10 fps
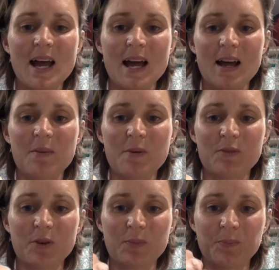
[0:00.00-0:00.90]
I've
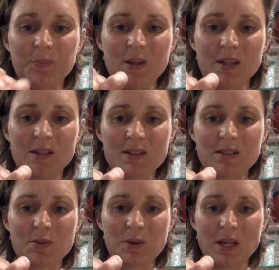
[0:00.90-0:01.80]
got it
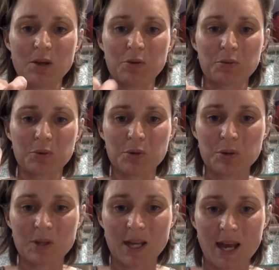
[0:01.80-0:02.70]
threading
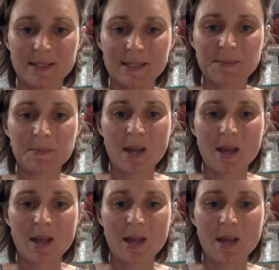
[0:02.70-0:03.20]
through the casing,